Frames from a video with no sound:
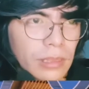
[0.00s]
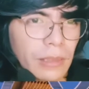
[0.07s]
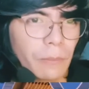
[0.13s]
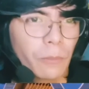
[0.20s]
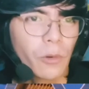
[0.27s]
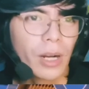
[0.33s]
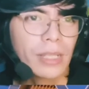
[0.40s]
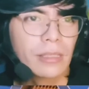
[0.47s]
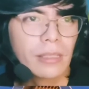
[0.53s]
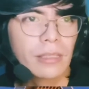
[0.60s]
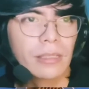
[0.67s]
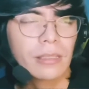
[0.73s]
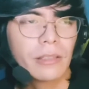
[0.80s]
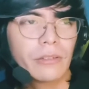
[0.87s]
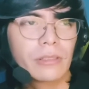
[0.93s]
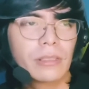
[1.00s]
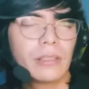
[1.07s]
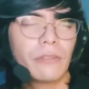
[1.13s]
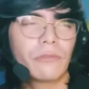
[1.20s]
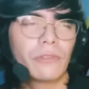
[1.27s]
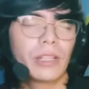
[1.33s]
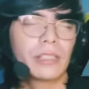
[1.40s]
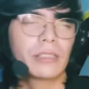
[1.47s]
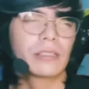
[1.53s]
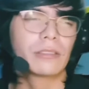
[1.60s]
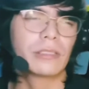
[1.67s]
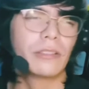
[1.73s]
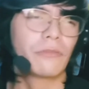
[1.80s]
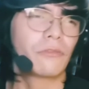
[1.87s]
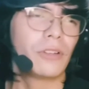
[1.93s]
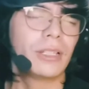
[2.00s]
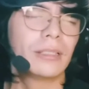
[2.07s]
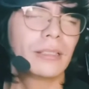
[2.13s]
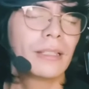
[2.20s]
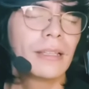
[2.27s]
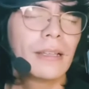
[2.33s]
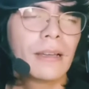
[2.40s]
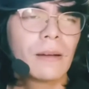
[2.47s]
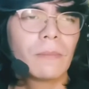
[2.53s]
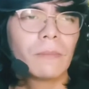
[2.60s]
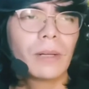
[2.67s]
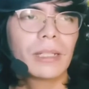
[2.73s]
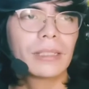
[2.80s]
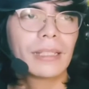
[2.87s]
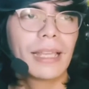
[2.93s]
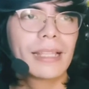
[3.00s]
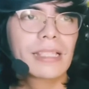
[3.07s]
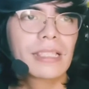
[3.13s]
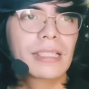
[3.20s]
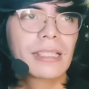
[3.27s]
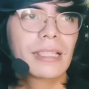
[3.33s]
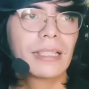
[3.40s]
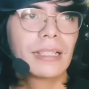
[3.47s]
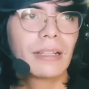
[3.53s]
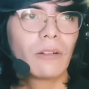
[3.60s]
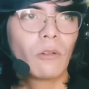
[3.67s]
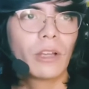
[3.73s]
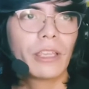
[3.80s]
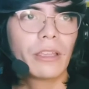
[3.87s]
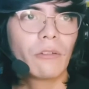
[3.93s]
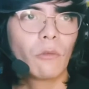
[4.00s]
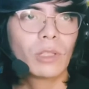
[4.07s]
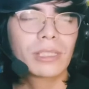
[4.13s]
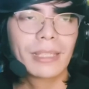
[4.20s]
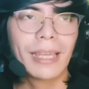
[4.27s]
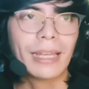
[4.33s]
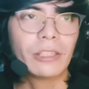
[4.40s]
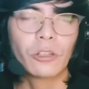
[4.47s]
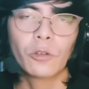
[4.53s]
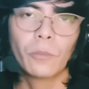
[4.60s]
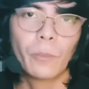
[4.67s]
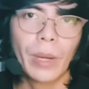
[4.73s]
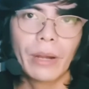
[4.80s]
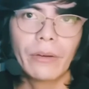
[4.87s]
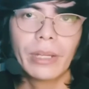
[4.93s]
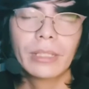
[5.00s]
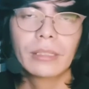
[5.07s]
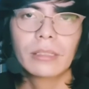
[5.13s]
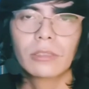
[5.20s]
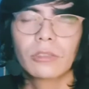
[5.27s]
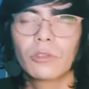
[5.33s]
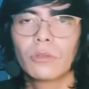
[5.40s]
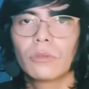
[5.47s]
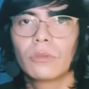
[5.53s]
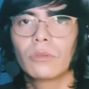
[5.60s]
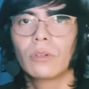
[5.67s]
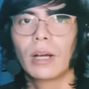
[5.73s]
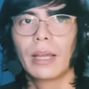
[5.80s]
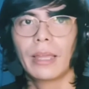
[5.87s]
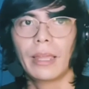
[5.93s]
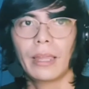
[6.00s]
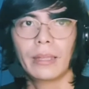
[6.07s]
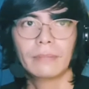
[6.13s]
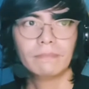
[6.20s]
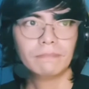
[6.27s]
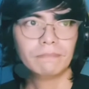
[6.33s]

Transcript: The price is different, but it's, once again, you compare it to a